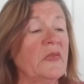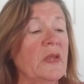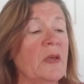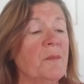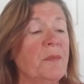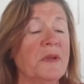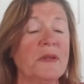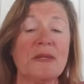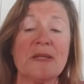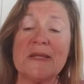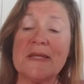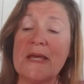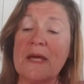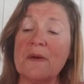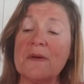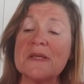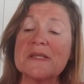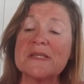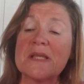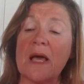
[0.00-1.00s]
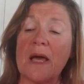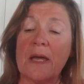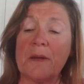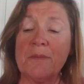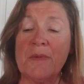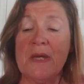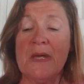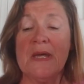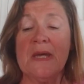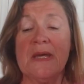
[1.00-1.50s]
But the
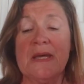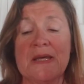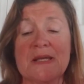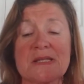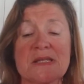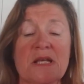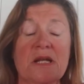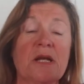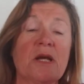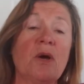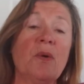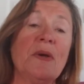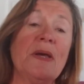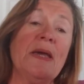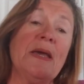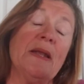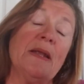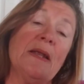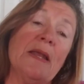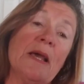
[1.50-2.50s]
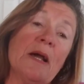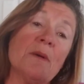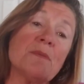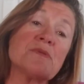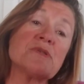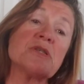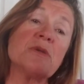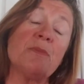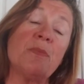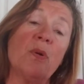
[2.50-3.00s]
Terrazyme is going to go ahead and help
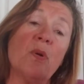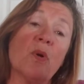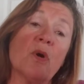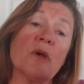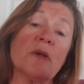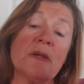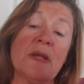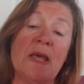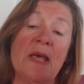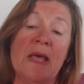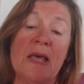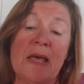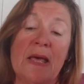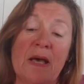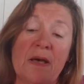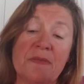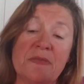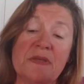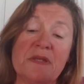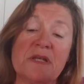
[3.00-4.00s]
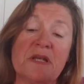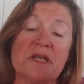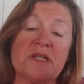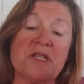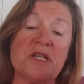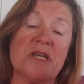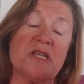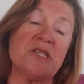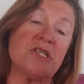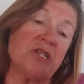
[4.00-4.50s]
support healthy
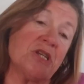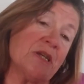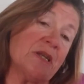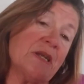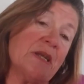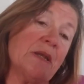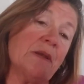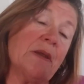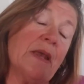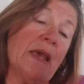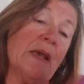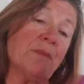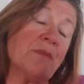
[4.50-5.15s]
digestion and, and